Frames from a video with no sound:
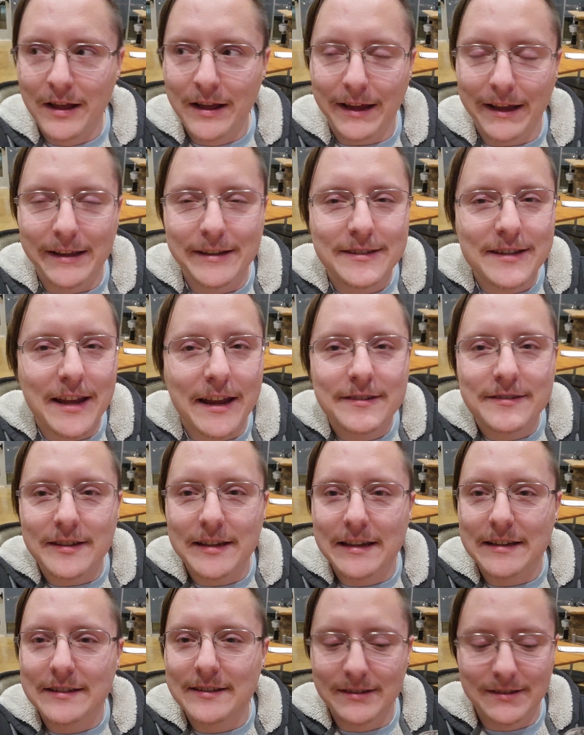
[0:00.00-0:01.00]
It tastes
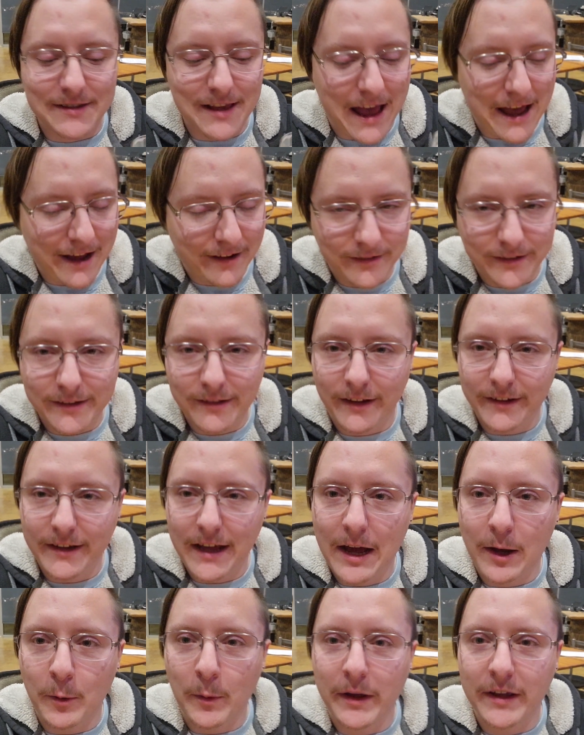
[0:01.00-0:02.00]
exactly like
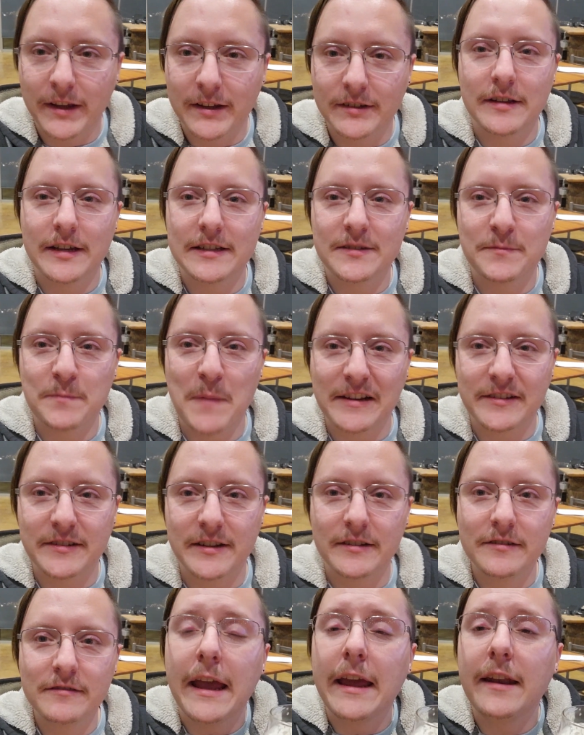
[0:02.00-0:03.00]
how I
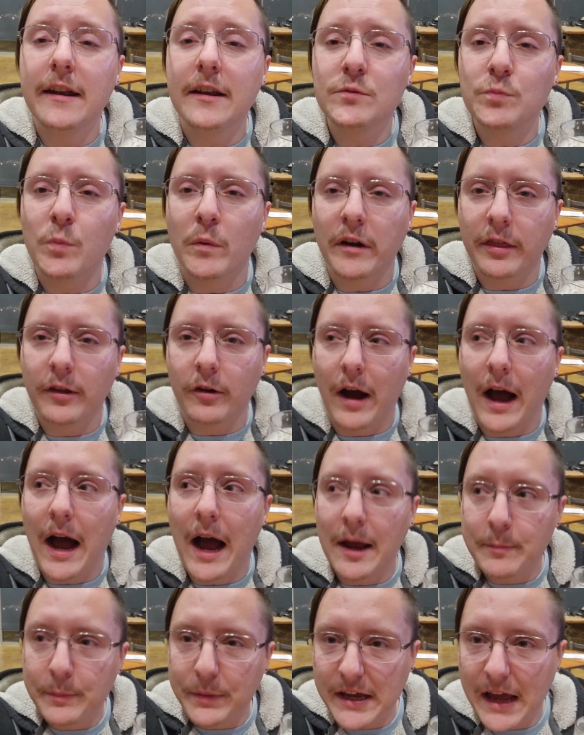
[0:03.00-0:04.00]
expected. It is one of their
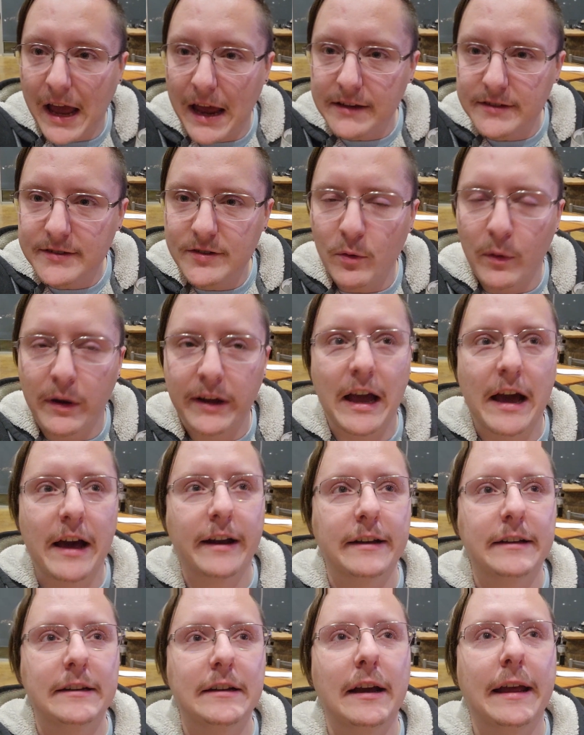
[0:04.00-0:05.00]
IPAs, so I
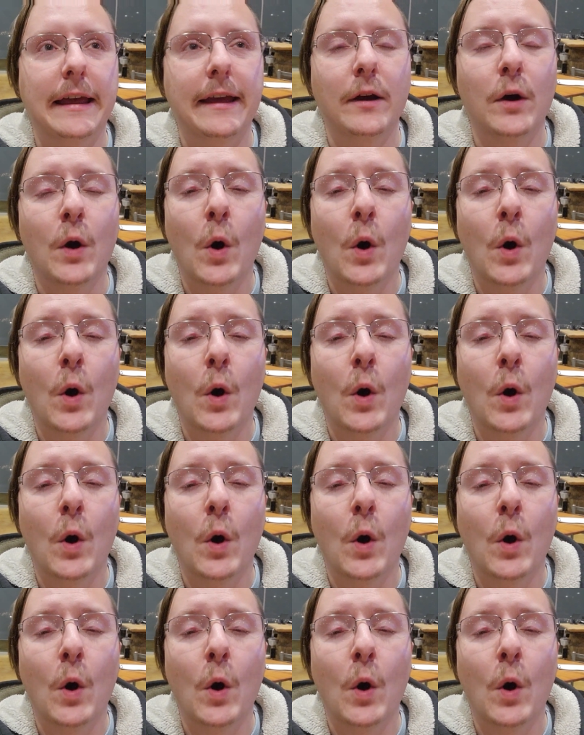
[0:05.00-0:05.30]
got a